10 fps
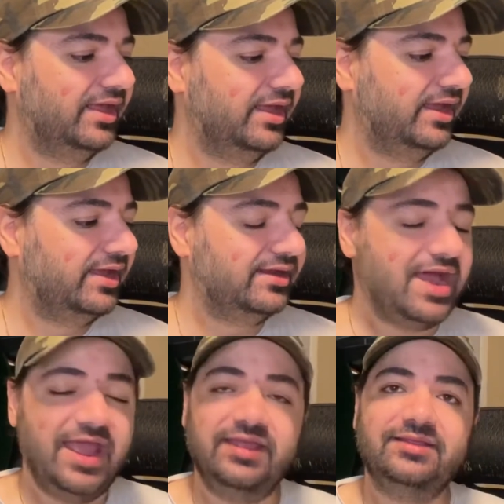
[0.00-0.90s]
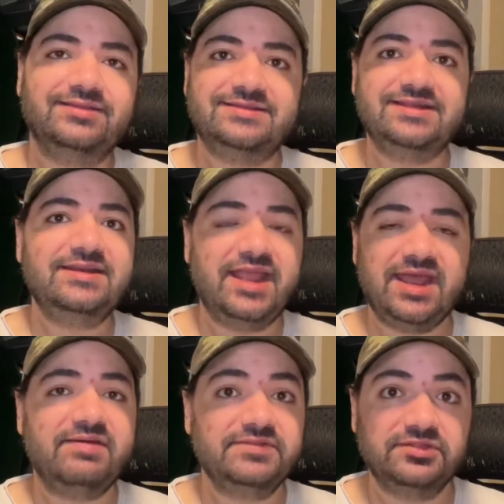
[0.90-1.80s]
and I didn't
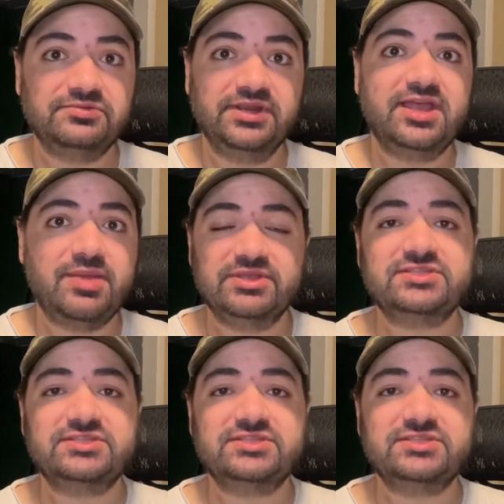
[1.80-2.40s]
have the 3 comics